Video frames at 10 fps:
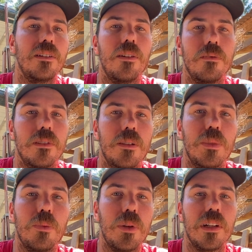You don't want to
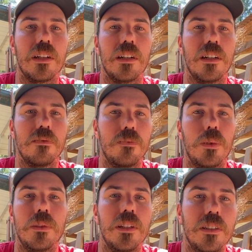be putting enough
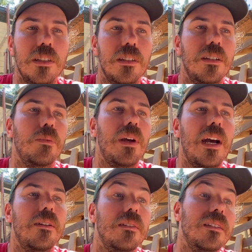voltage into your
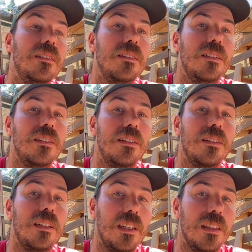batteries
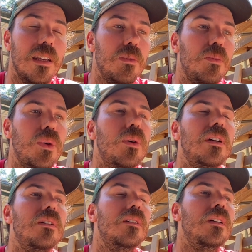to get them to
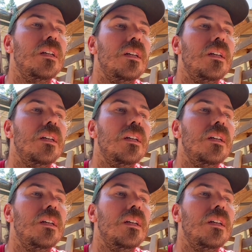boil.